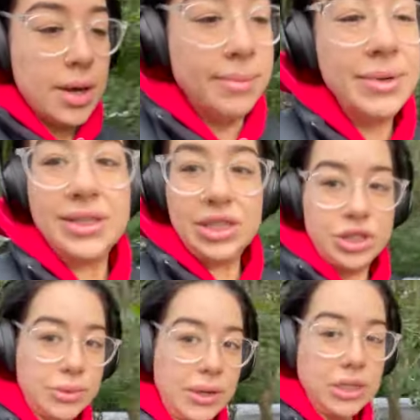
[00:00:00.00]
my
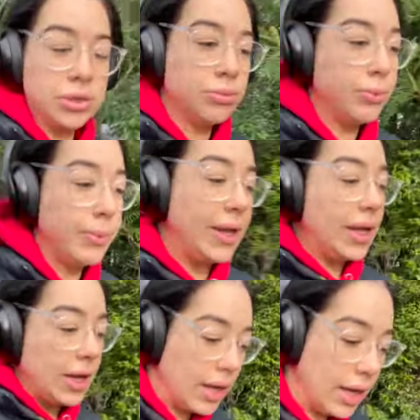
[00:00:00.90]
situation will be.
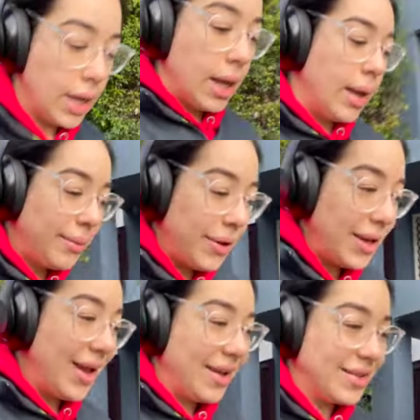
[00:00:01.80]
But
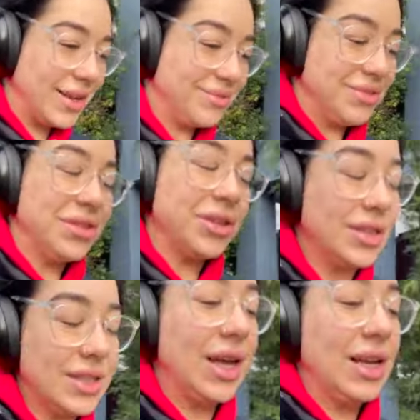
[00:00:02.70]
yes, I'm so
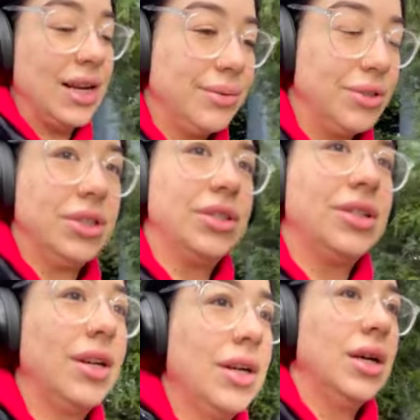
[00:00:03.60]
excited. I'm
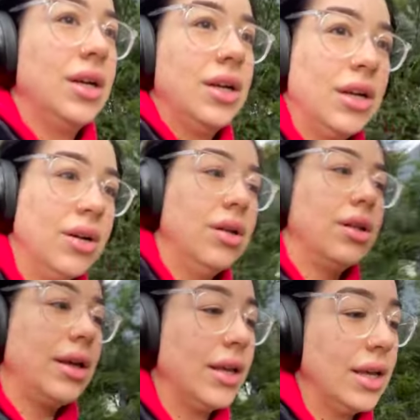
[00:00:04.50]
just
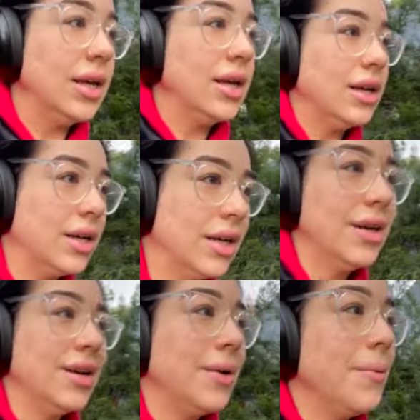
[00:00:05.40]
like,
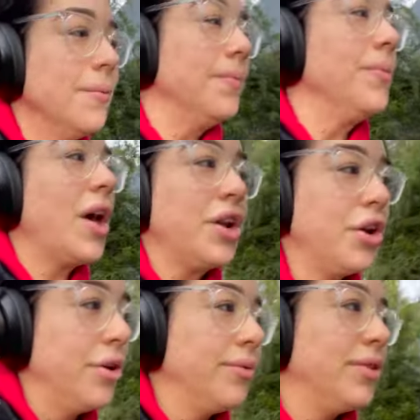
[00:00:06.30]
I don't
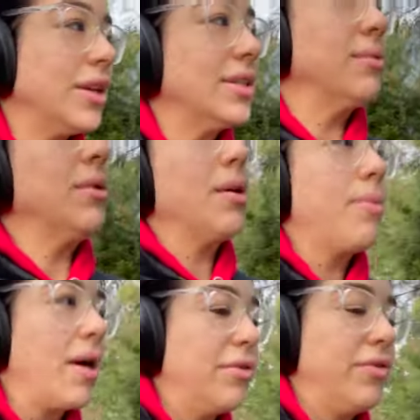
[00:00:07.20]
know, there's something
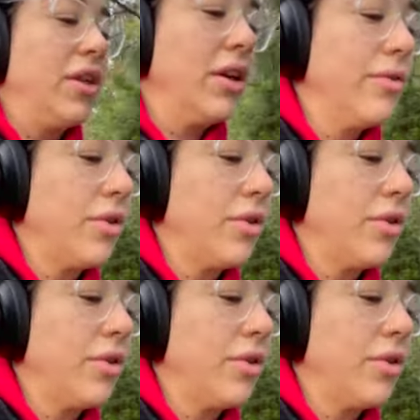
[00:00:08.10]
about the feeling of